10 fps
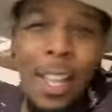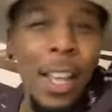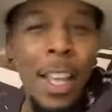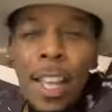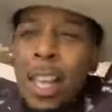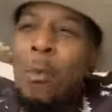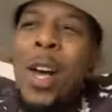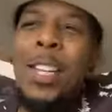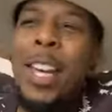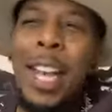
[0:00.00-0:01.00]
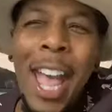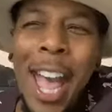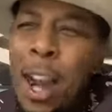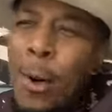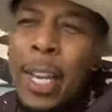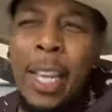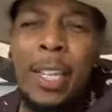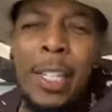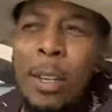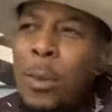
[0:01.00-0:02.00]
it, it wasn't an
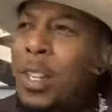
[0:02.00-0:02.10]
arrogance.